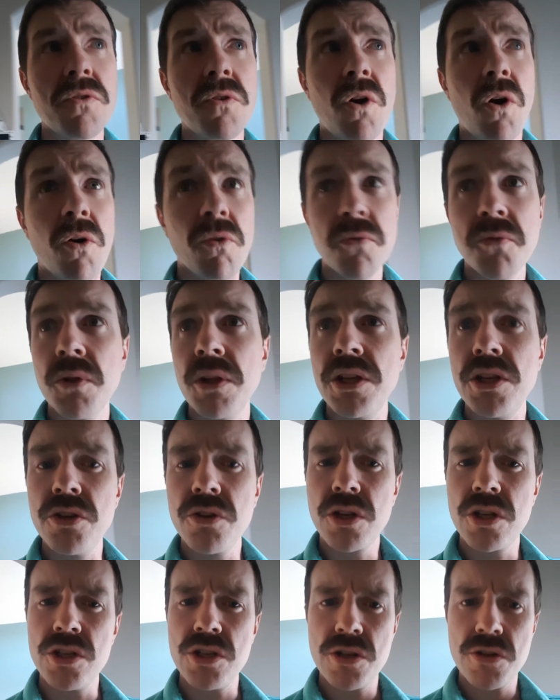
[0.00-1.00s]
Hopefully you
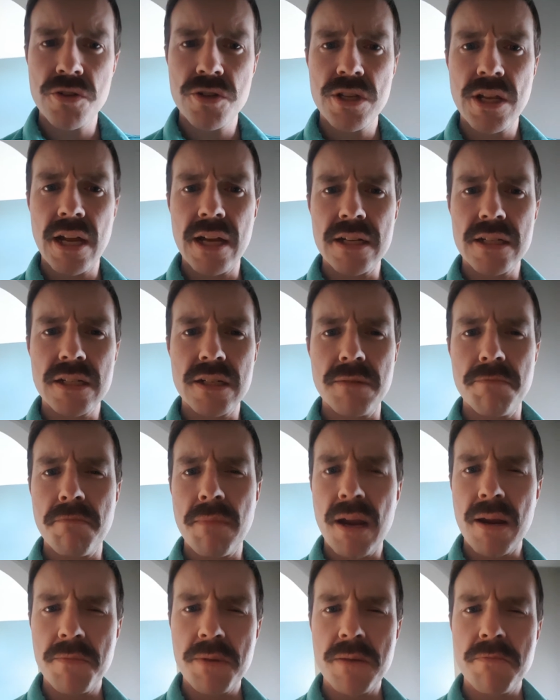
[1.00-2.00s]
can use that to
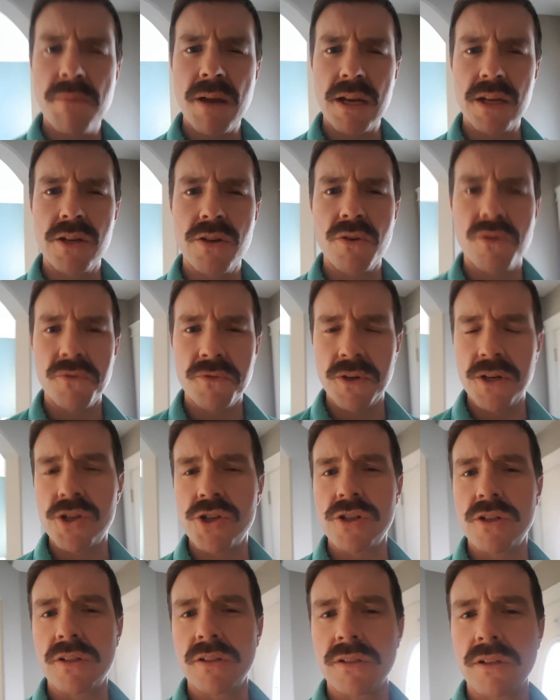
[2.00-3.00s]
maybe make your
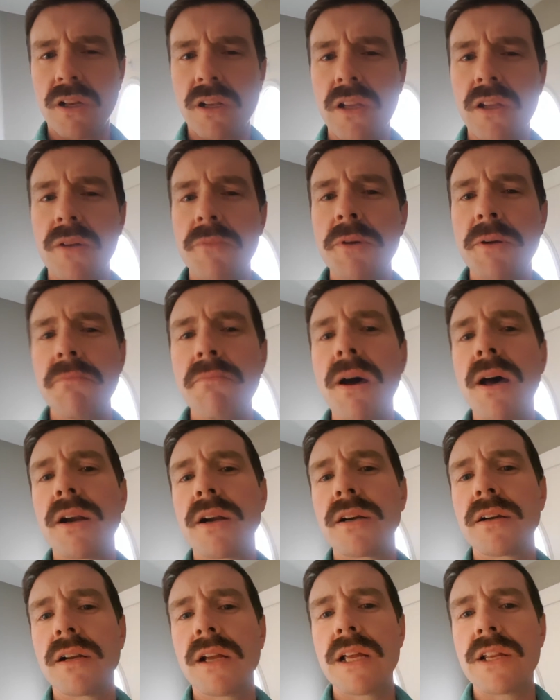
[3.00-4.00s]
vision a little bit
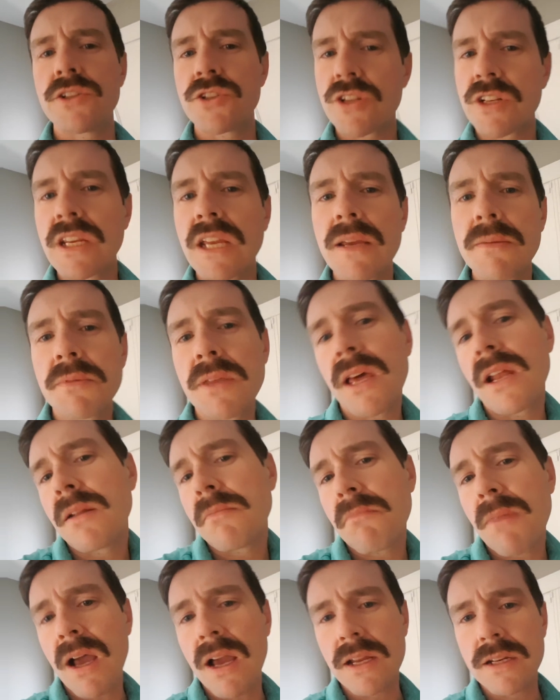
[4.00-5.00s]
better. And just keep that in
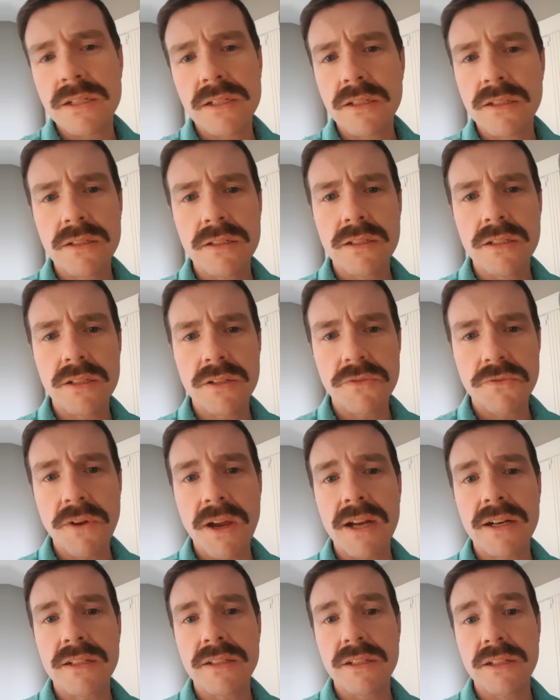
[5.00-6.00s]
mind. And the
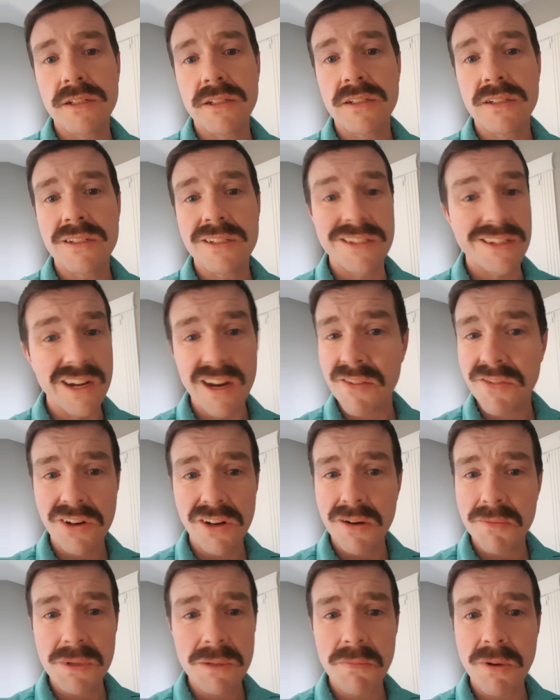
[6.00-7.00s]
fact that you're never
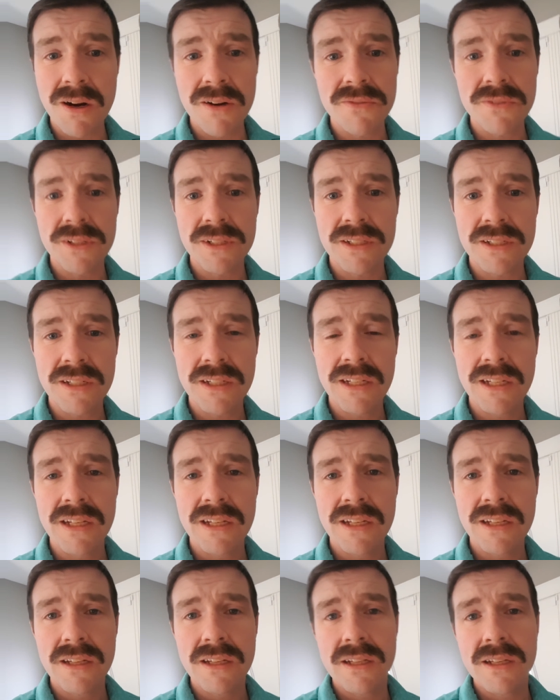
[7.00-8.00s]
going to be perfect,
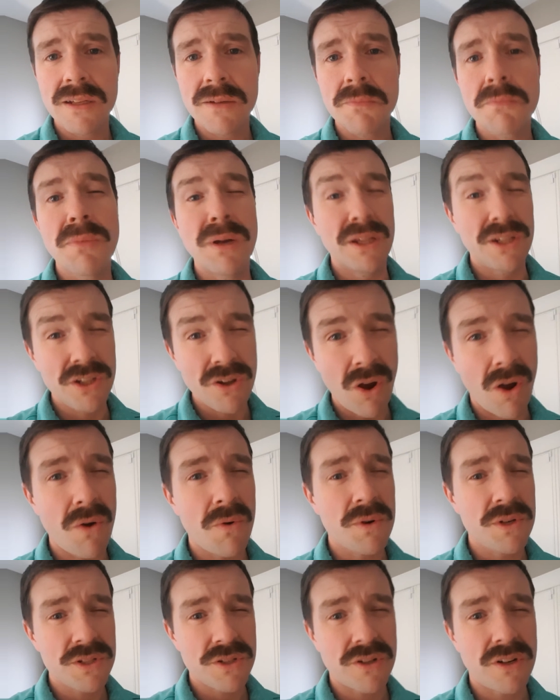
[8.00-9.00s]
but you
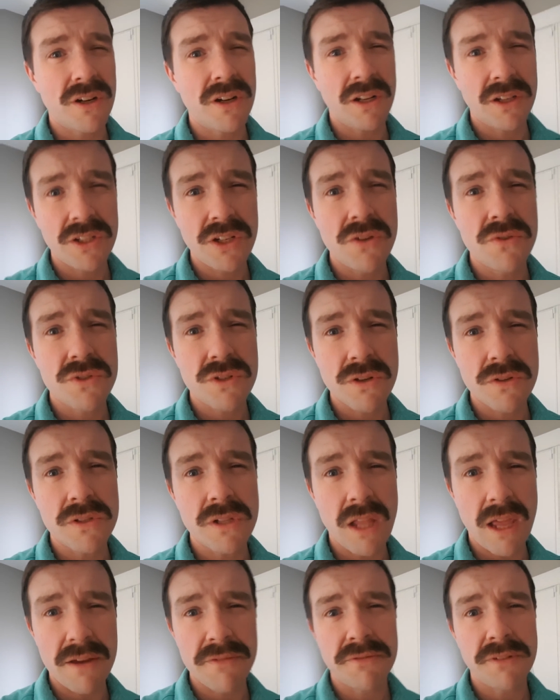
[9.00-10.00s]
always are going to use those
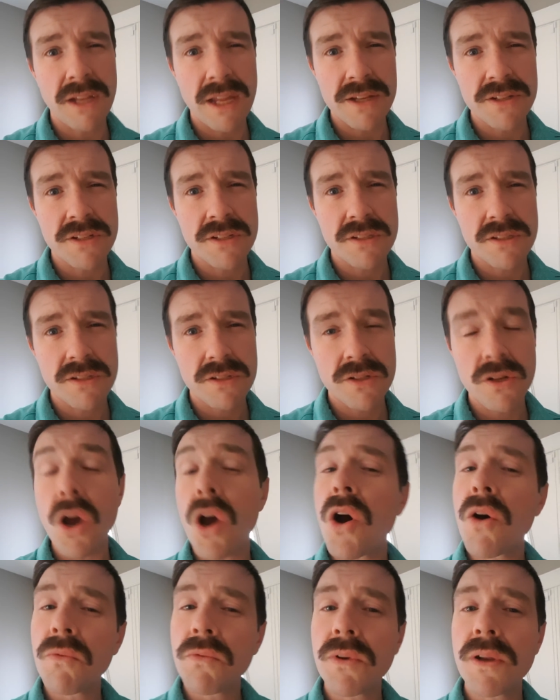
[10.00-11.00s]
life lessons to
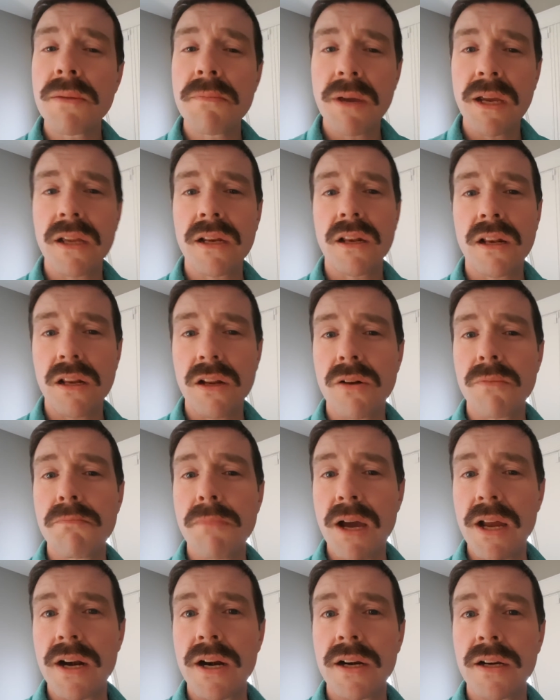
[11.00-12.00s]
hopefully make it a little
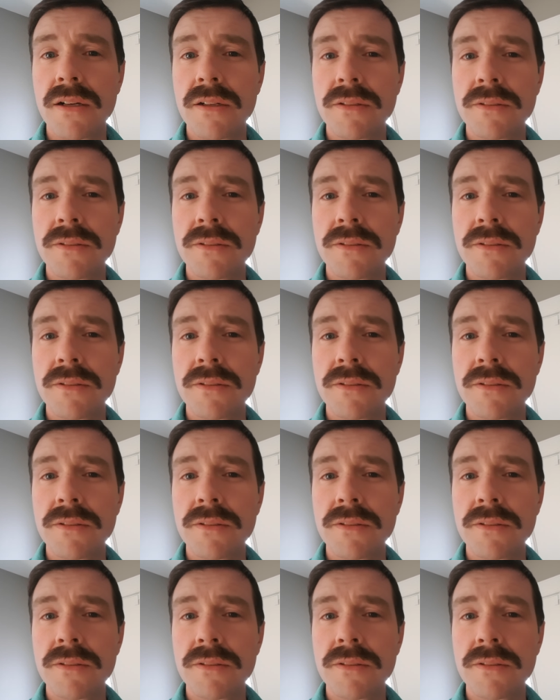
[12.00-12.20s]
better.